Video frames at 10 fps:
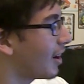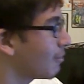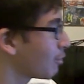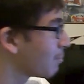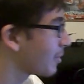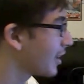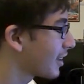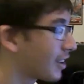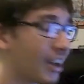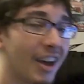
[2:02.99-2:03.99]
I'm a
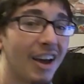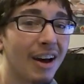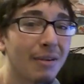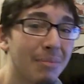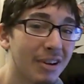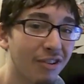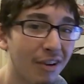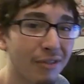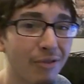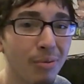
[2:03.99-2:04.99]
big
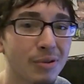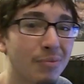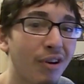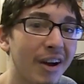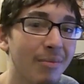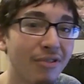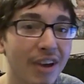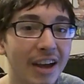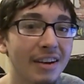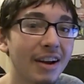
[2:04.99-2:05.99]
Transformers Prime fan.